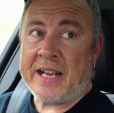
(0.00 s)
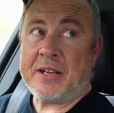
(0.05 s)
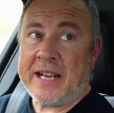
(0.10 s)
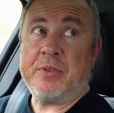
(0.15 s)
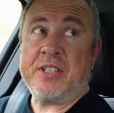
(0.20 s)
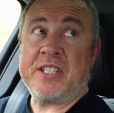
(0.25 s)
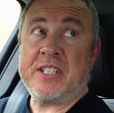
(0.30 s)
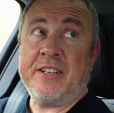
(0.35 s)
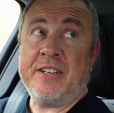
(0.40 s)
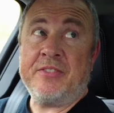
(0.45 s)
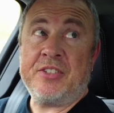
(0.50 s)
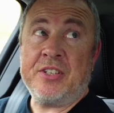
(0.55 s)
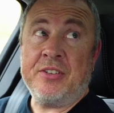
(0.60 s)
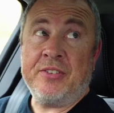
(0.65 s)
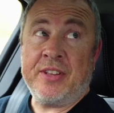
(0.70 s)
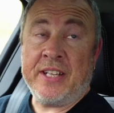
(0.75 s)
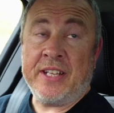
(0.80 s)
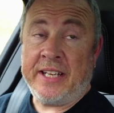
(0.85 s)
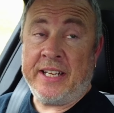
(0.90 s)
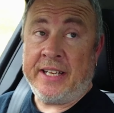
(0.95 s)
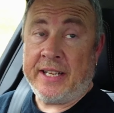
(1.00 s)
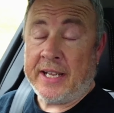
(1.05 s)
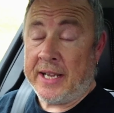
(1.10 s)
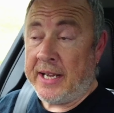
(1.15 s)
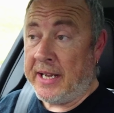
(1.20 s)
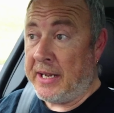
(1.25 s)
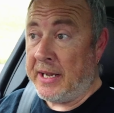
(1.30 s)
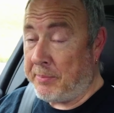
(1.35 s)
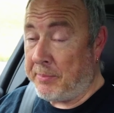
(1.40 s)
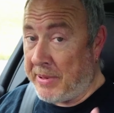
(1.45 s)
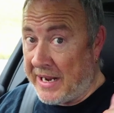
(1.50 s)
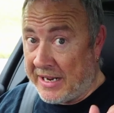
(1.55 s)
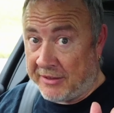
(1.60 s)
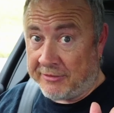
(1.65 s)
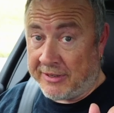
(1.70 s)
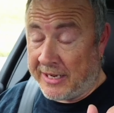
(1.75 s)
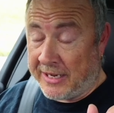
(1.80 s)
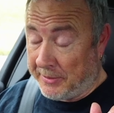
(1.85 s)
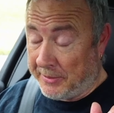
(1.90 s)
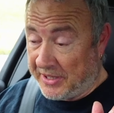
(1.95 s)
which gives you the
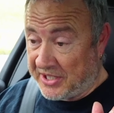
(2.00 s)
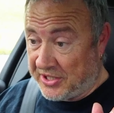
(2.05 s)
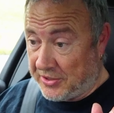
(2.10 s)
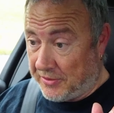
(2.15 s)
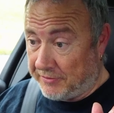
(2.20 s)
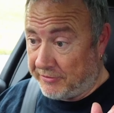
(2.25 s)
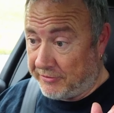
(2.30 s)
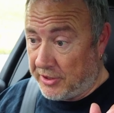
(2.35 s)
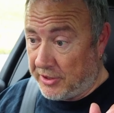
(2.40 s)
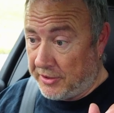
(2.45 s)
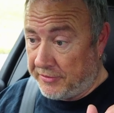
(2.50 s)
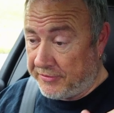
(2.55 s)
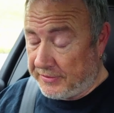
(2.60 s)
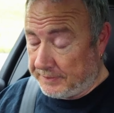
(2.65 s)
panoramic sunroof,